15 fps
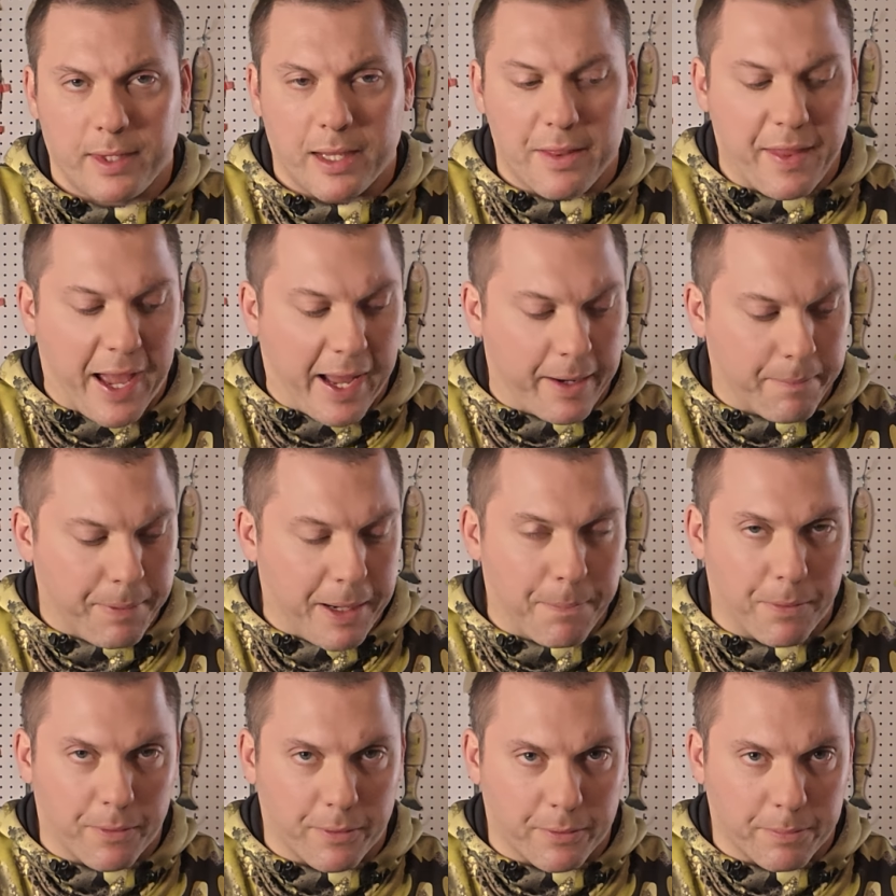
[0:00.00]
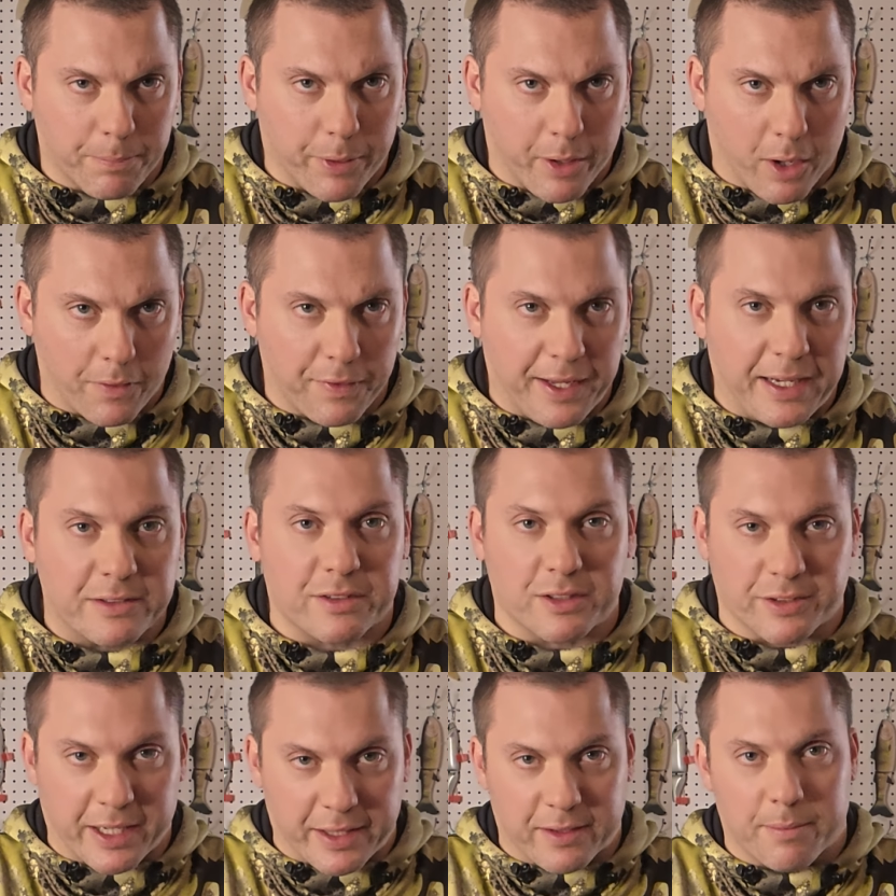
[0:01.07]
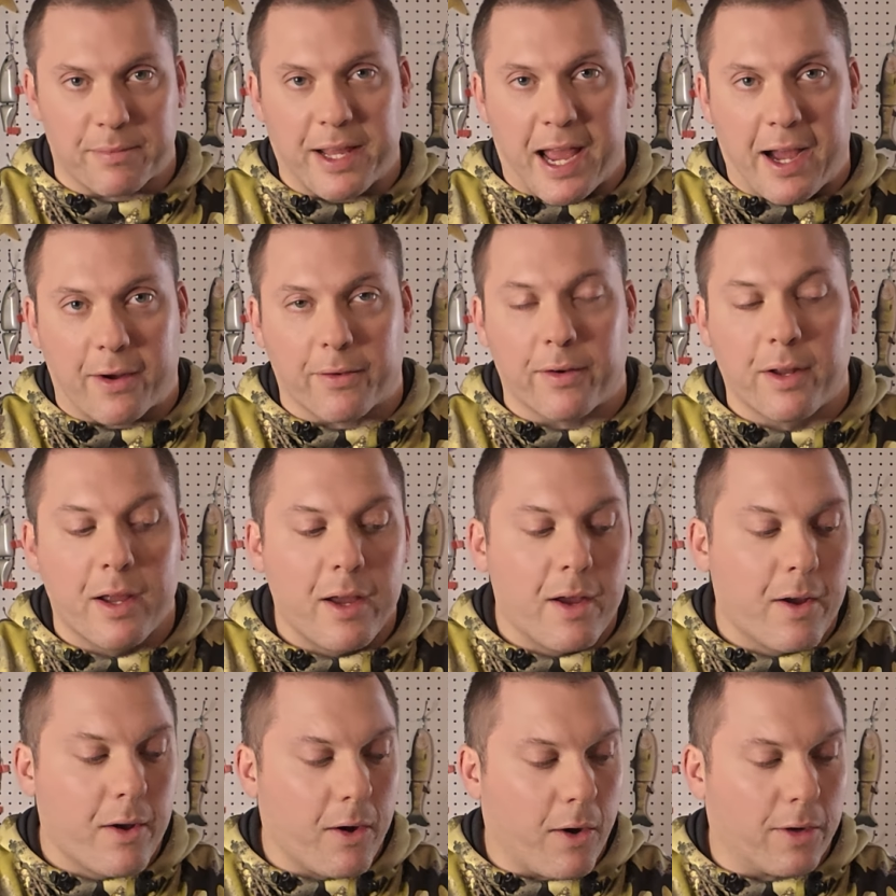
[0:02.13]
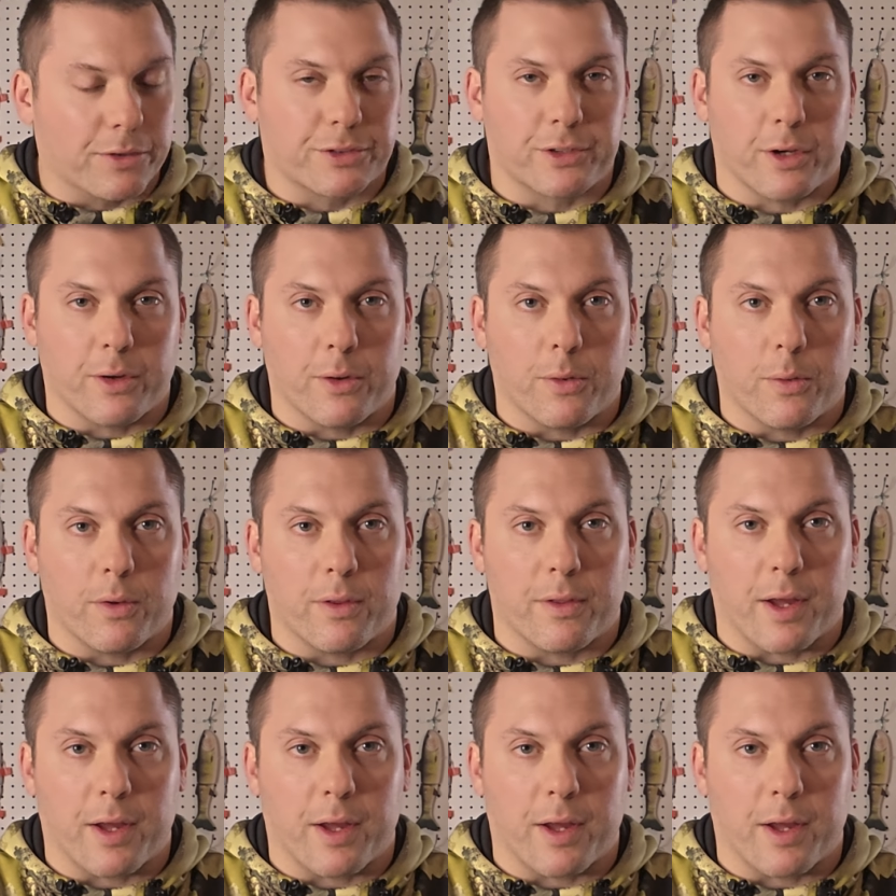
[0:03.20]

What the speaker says: that people put on these to sink them down. Also,